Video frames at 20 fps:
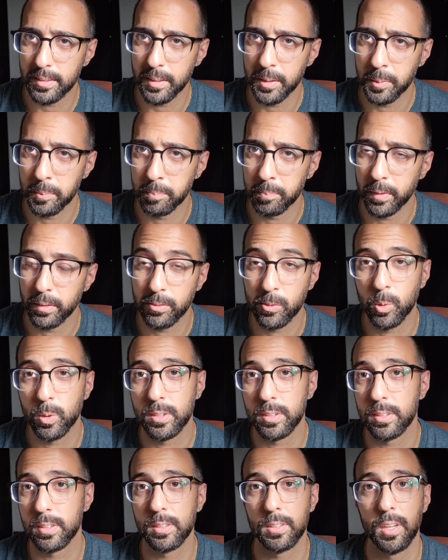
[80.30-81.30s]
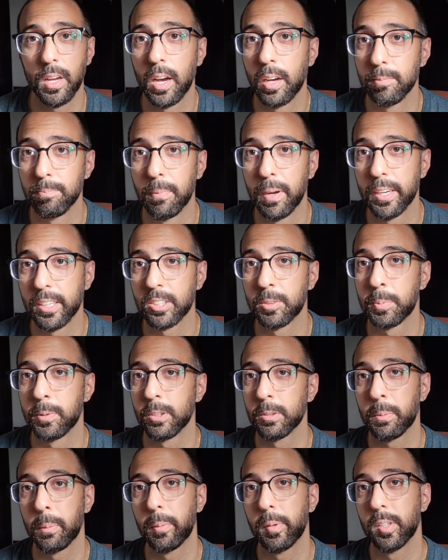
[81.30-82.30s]
of course, my
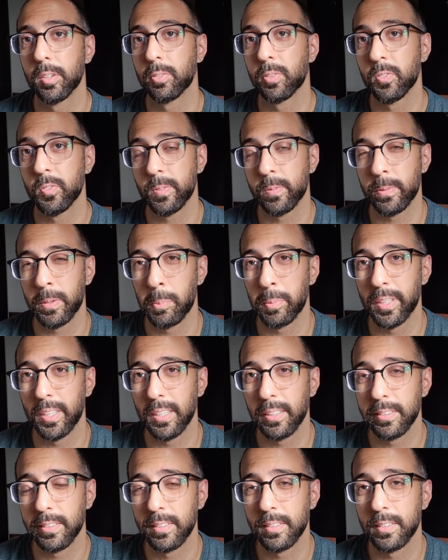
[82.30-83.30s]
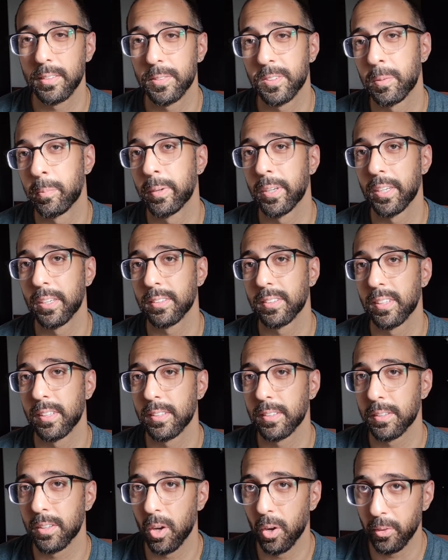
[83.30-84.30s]
experience might be different from somebody else's. If somebody else
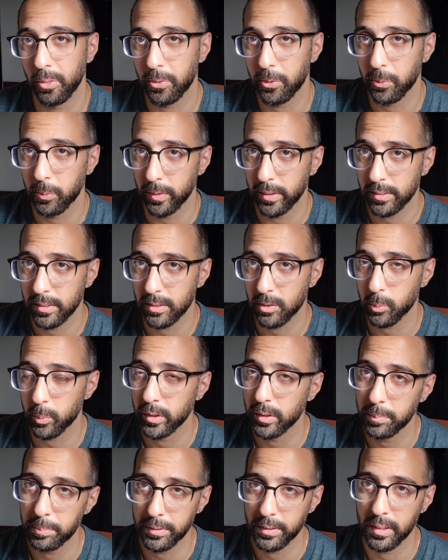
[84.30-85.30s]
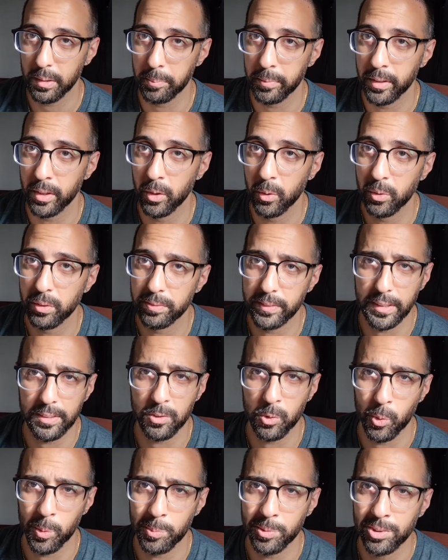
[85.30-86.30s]
has gone through this as well, please let me know if that's
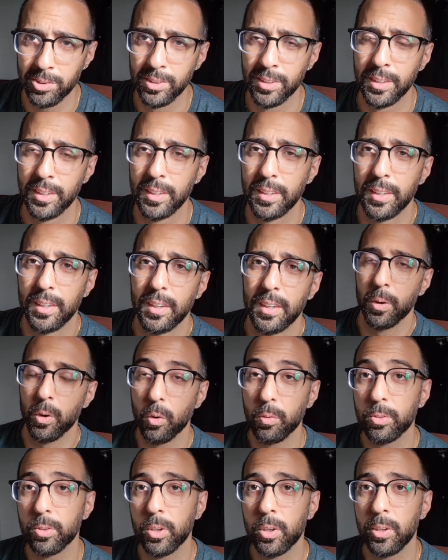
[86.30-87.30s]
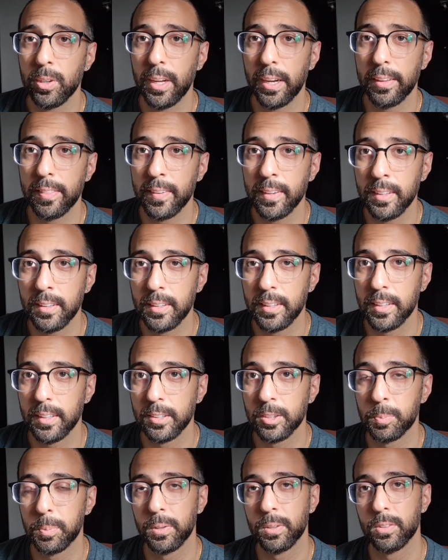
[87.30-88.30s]
normal. But overall, I think the
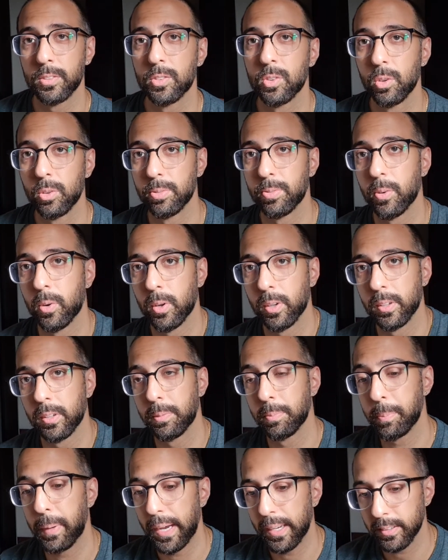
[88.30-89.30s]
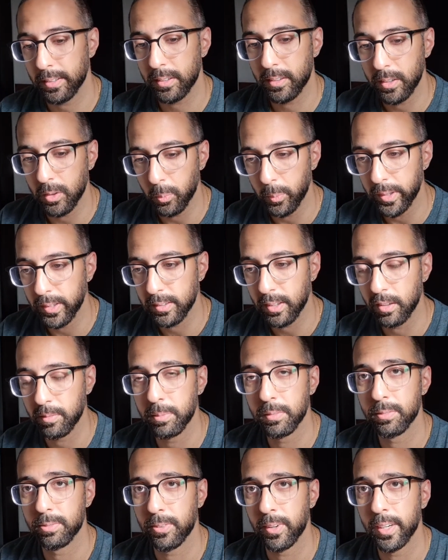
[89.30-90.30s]
experience so far, these past 3 weeks, have
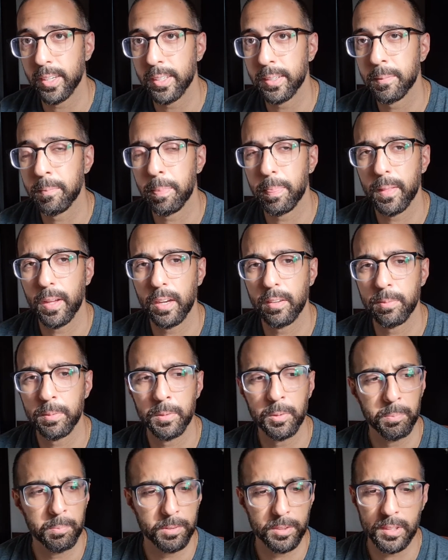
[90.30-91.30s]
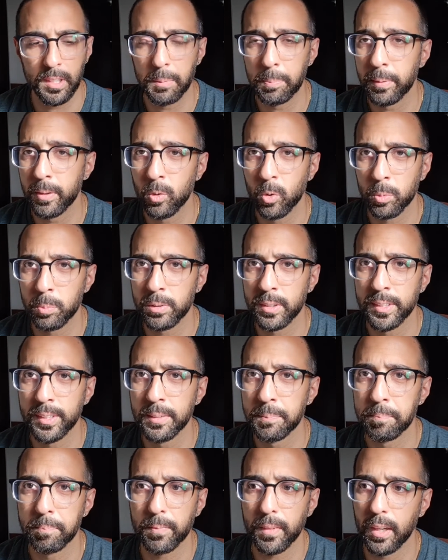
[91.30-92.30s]
been fine. I've been sleeping
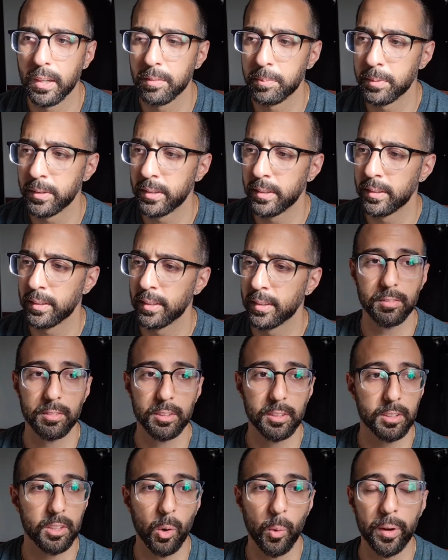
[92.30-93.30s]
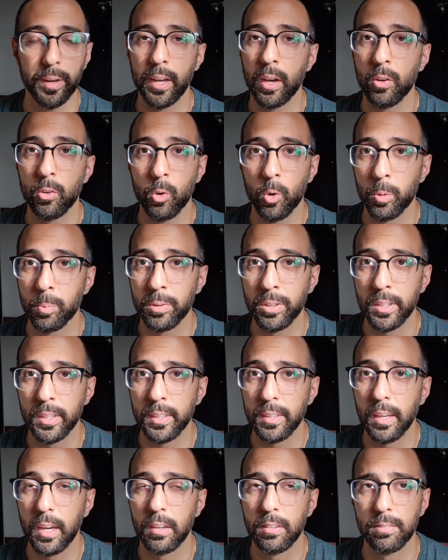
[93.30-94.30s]
normally. I've been going out
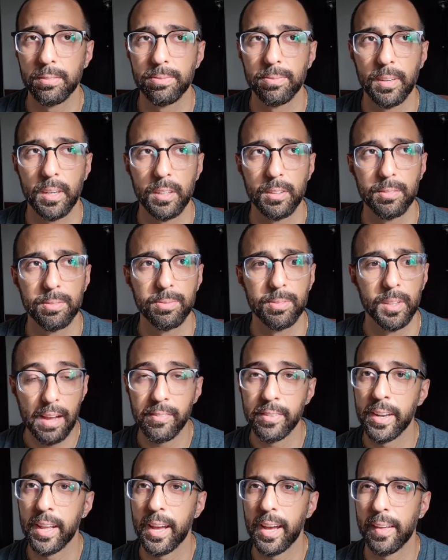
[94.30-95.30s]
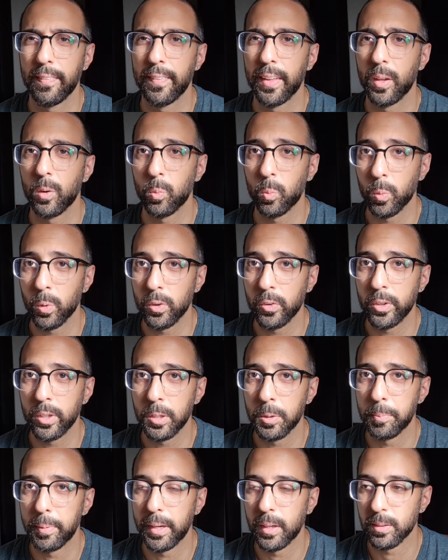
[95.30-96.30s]
normally. I haven't had that worry
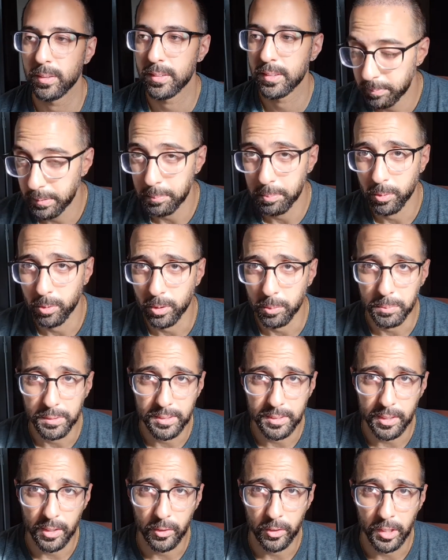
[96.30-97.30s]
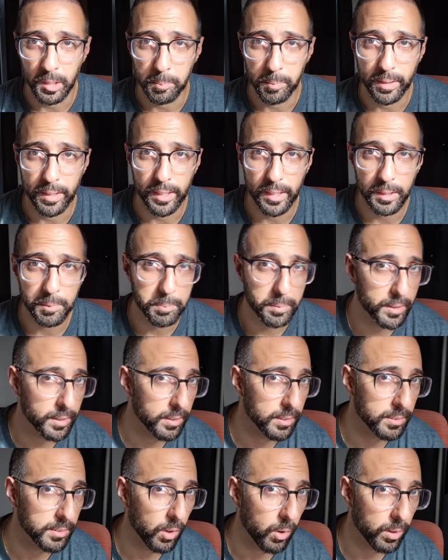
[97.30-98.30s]
about people are going to be staring at my head,
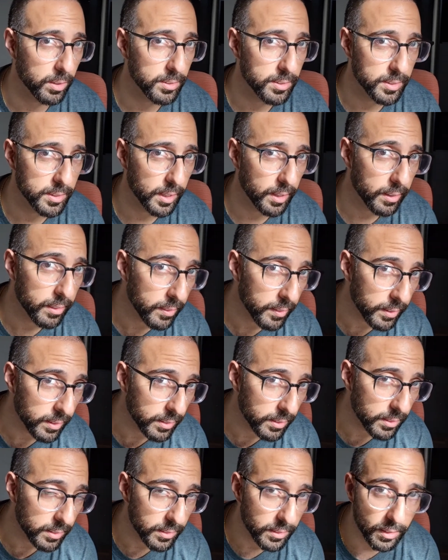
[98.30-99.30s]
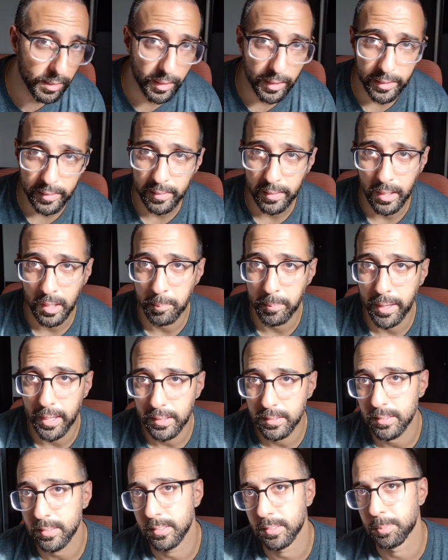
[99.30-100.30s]
because honestly, I think the length that I'm
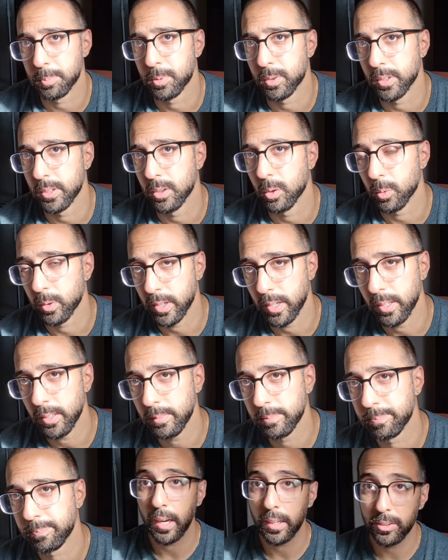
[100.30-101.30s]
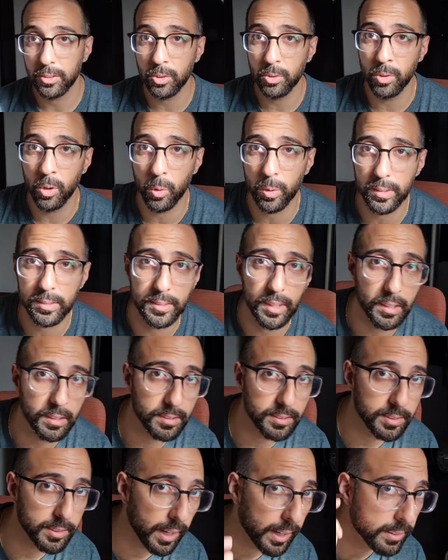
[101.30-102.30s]
at is pretty okay. I do notice that the
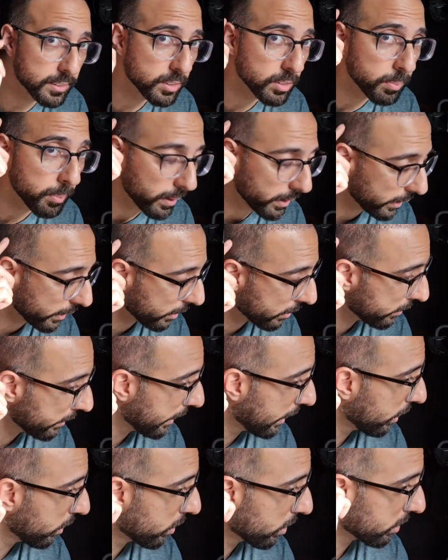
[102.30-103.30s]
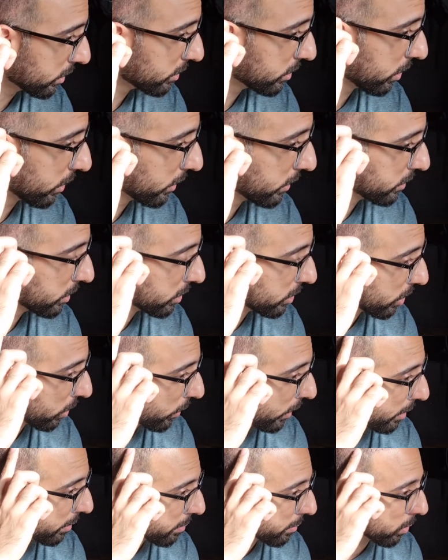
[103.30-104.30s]
sides of my hair now are starting to grow
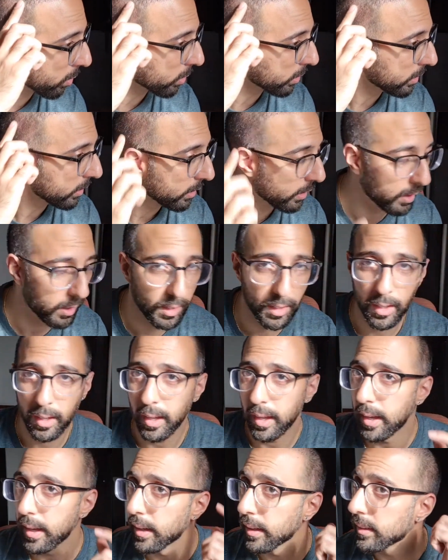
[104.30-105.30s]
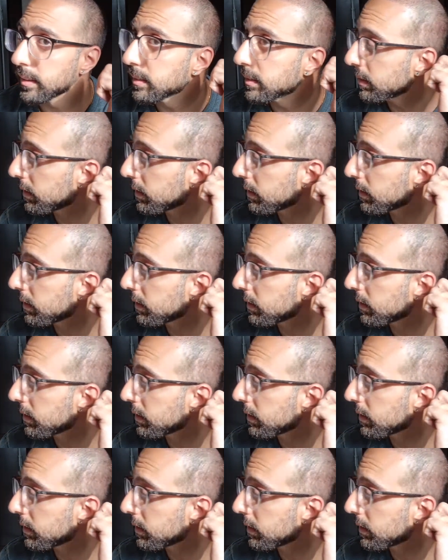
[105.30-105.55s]
out more. And